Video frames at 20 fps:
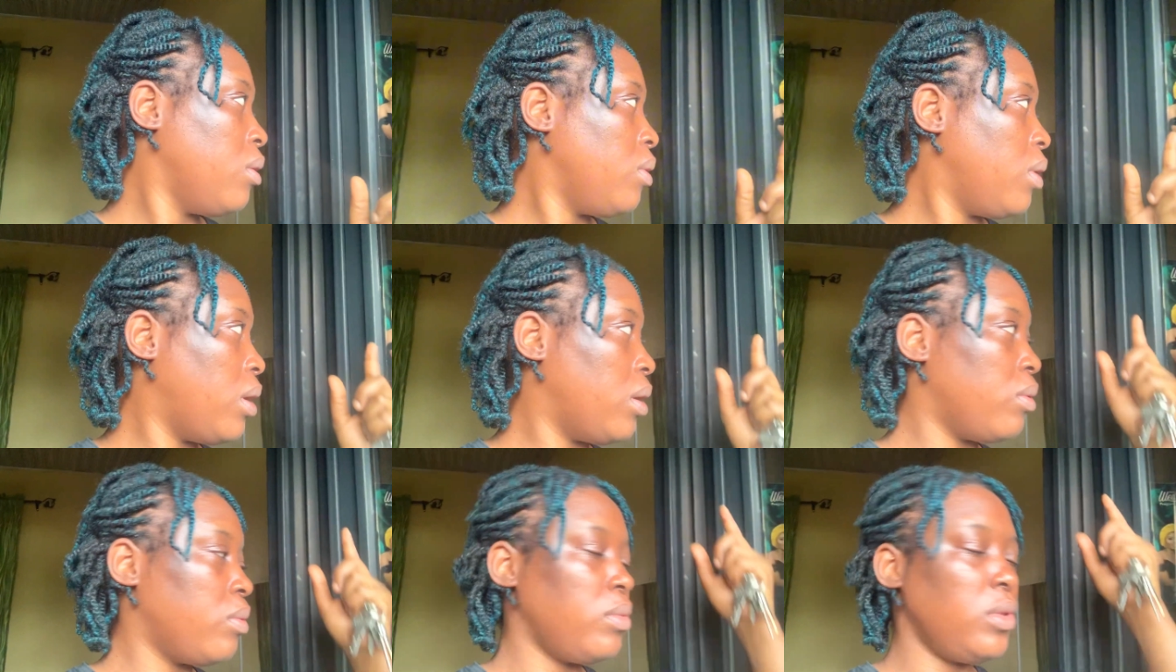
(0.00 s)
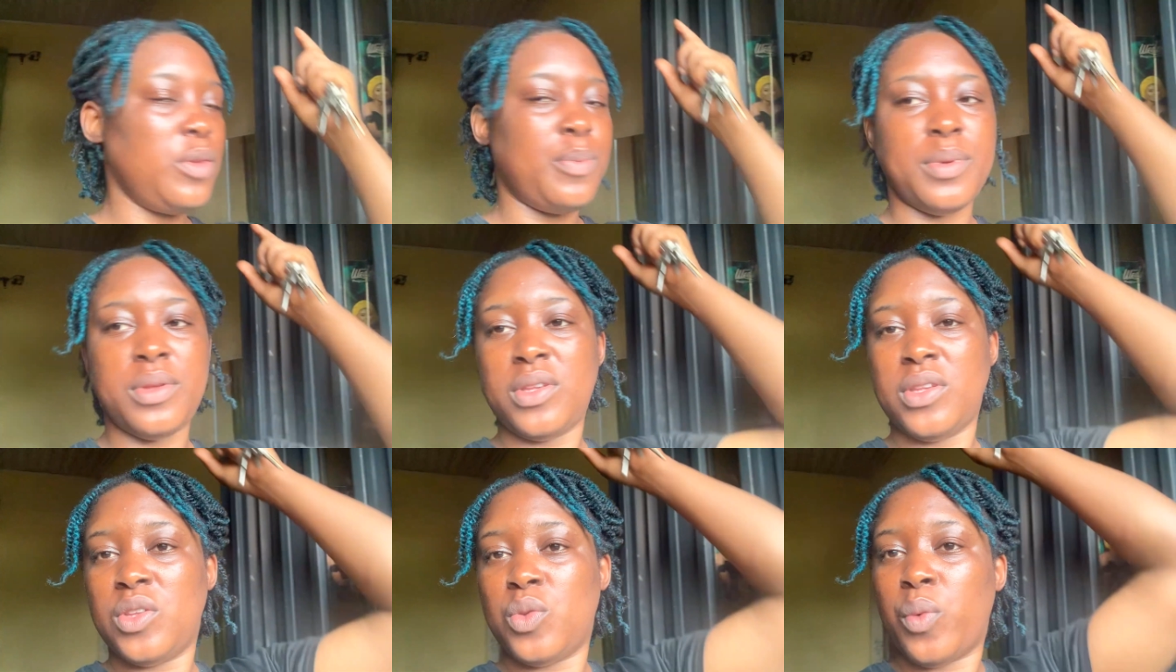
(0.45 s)
ah, this
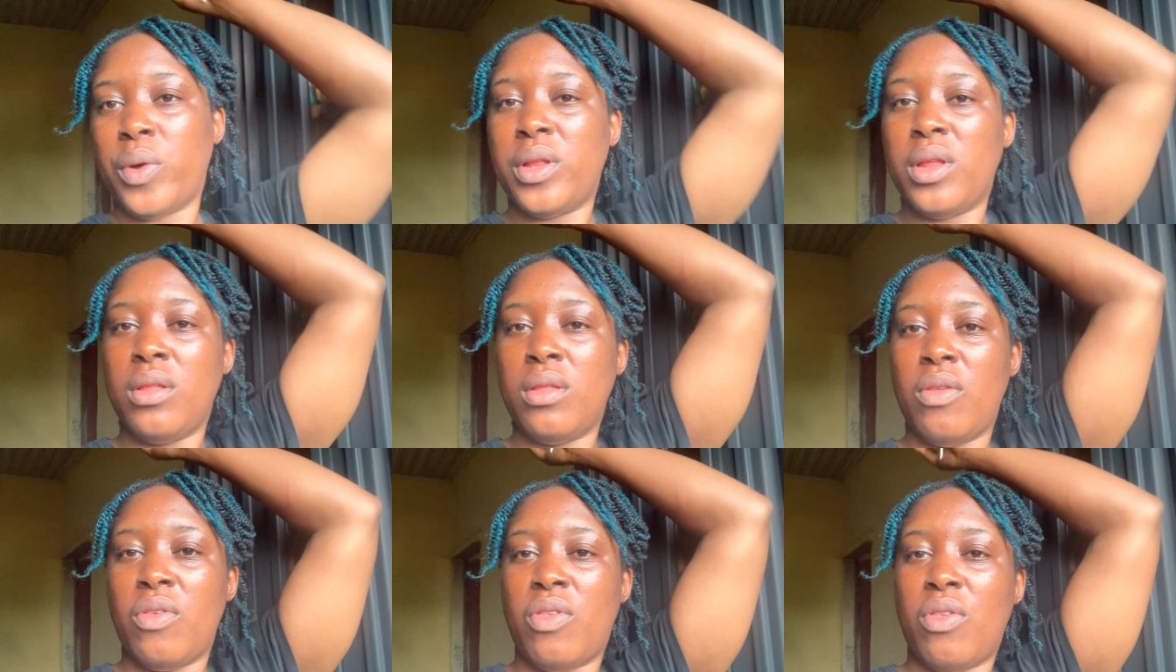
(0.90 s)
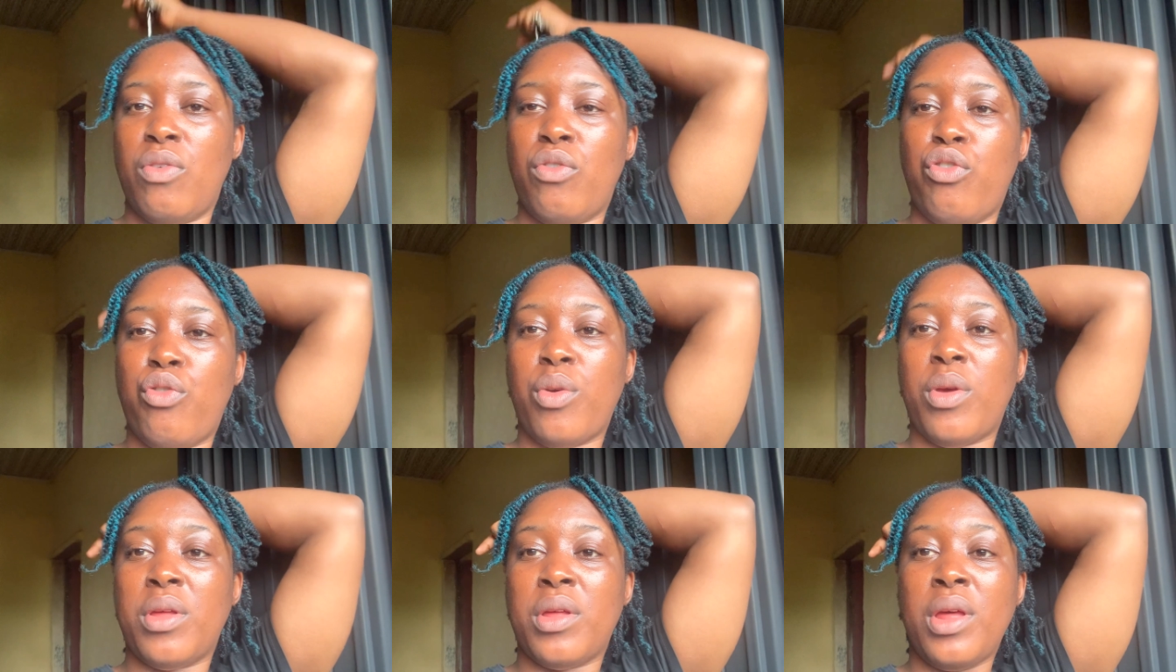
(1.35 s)
person's wedding this
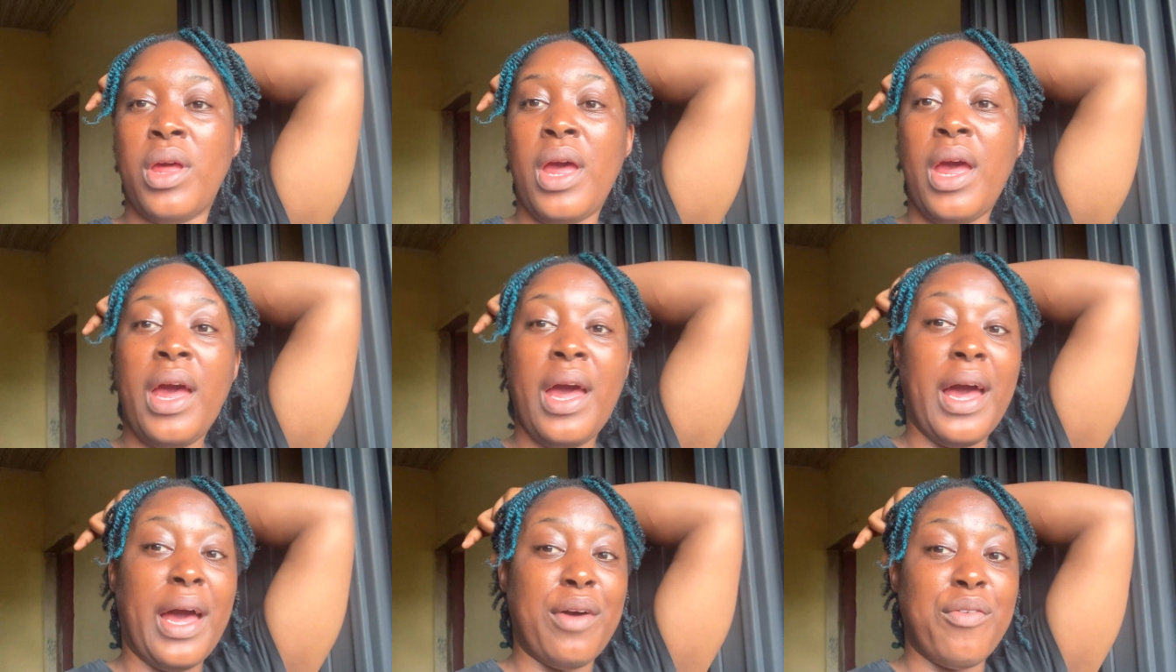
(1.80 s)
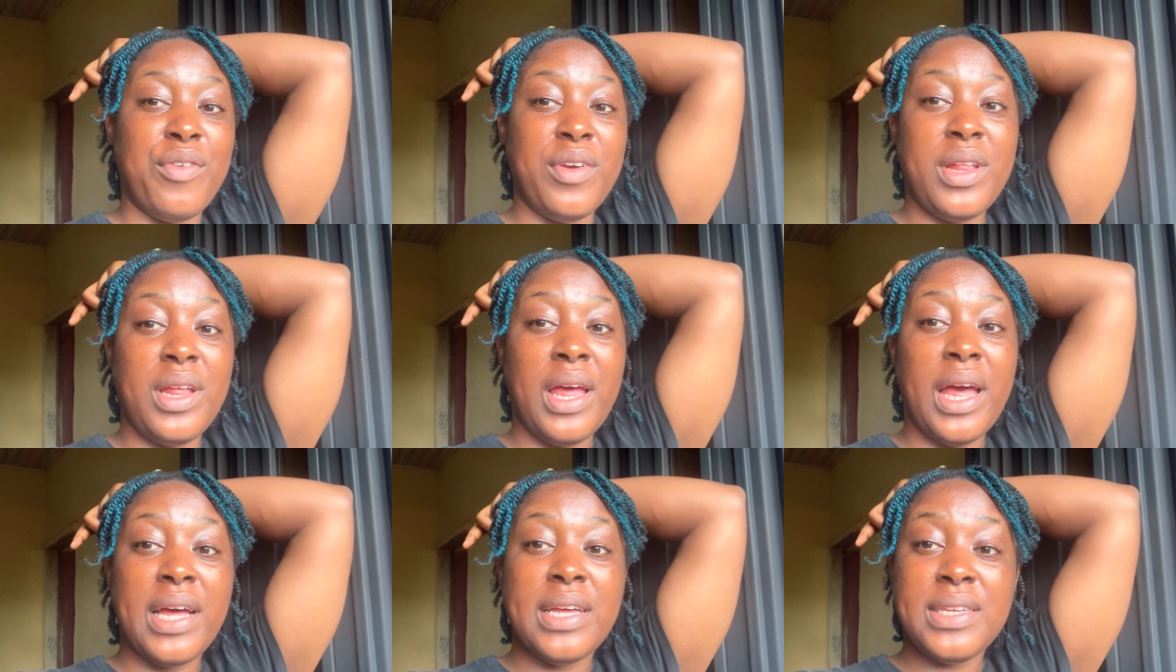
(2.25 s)
evening i've
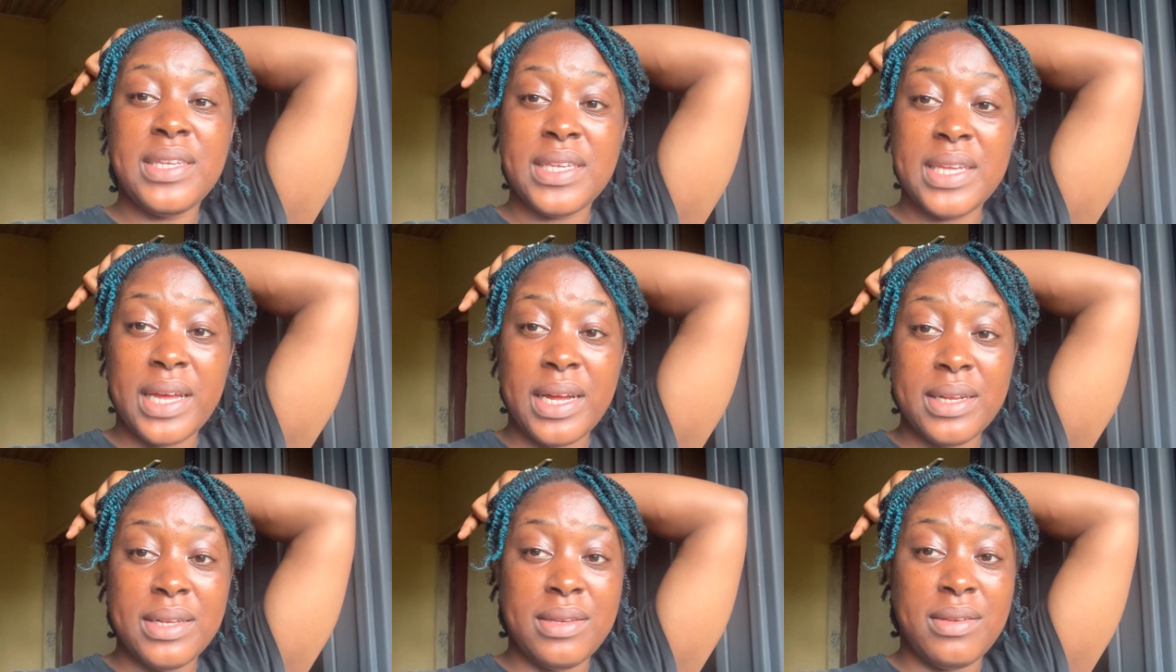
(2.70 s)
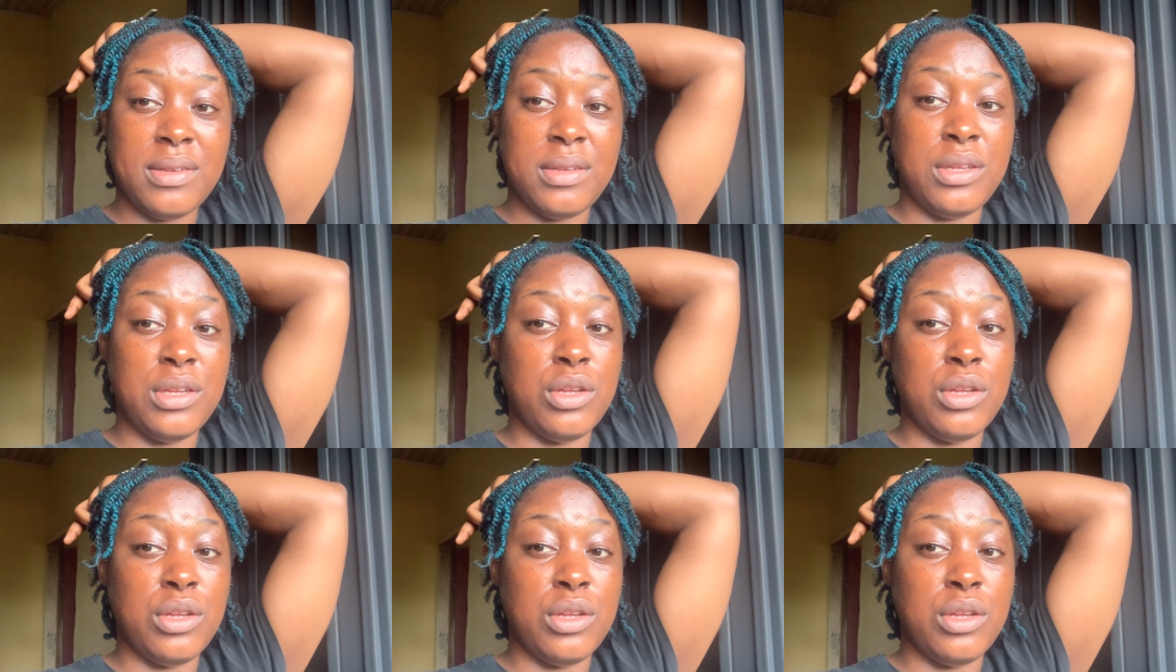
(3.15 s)
already answered